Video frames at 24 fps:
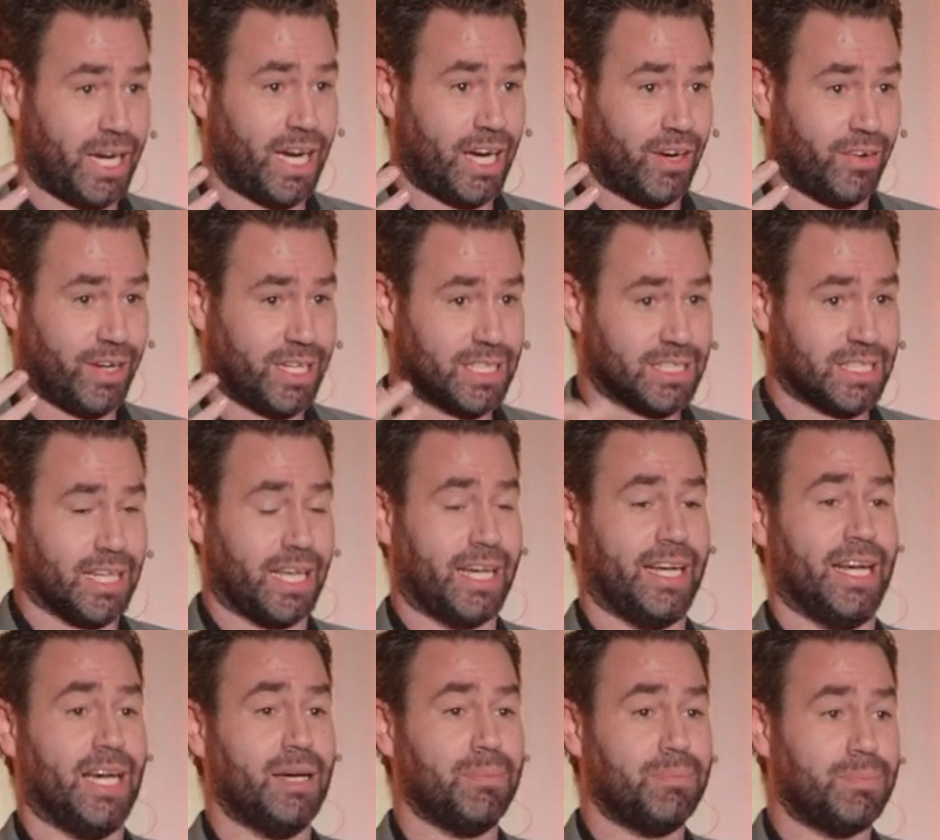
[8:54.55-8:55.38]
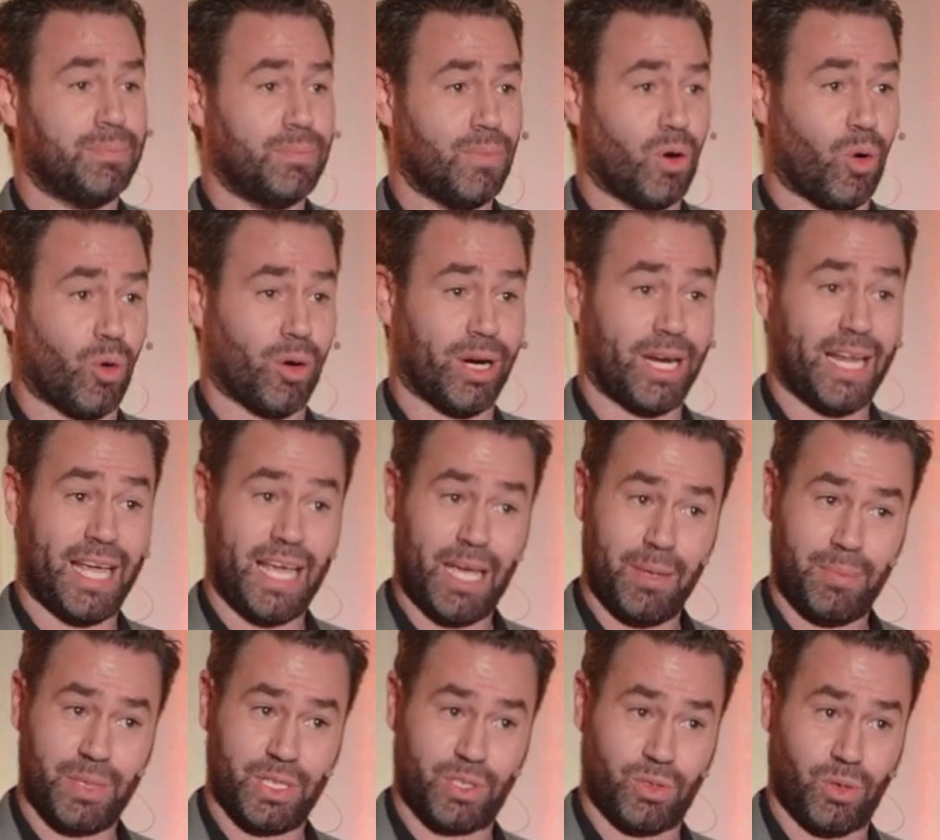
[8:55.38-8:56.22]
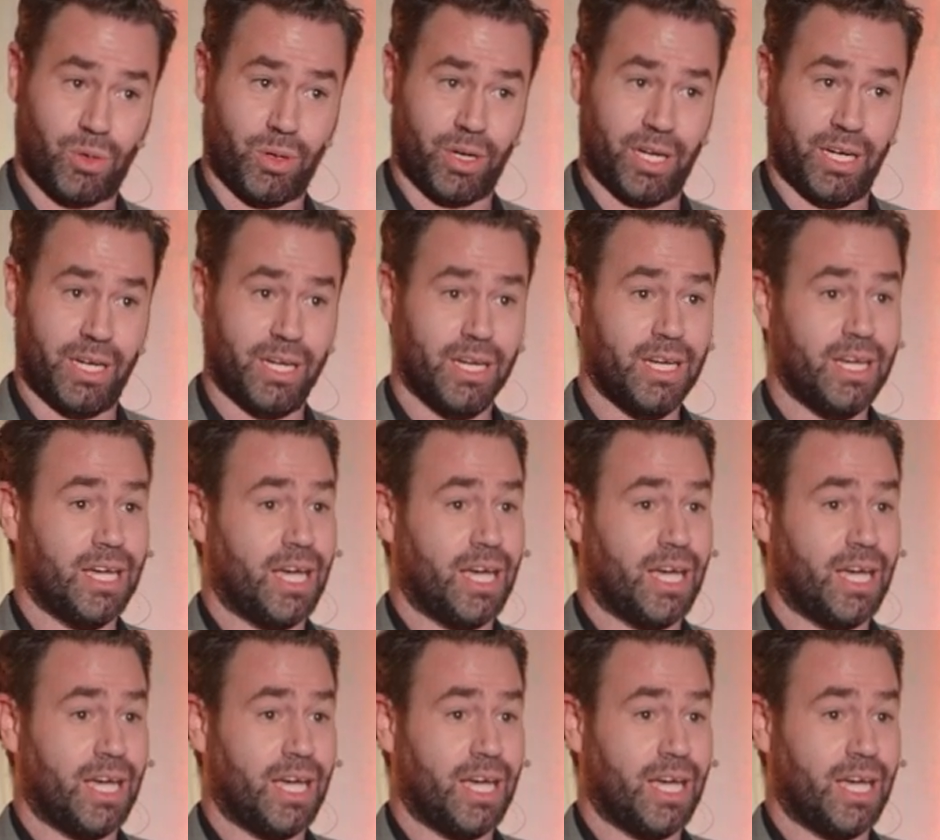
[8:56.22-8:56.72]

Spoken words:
areas light up, or inhibitory.